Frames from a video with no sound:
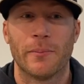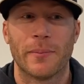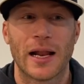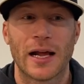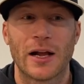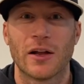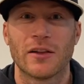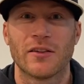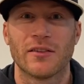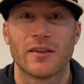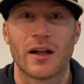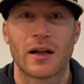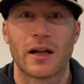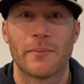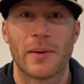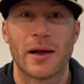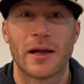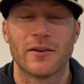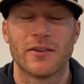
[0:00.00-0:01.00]
but I got stuck
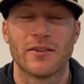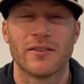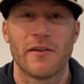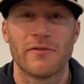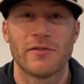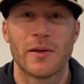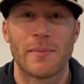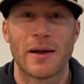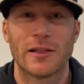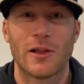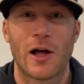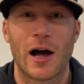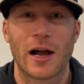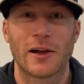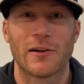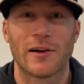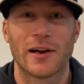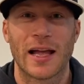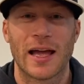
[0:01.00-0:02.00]
in my stuffed in my
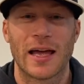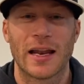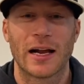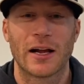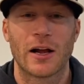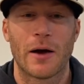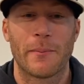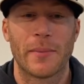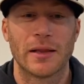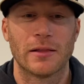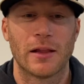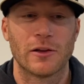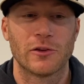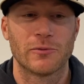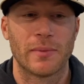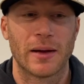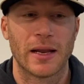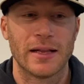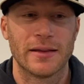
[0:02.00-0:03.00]
locker again. I got my
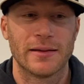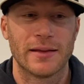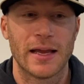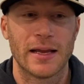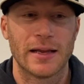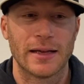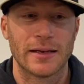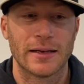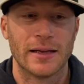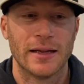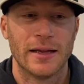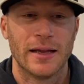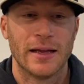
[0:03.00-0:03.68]
lunch money taken.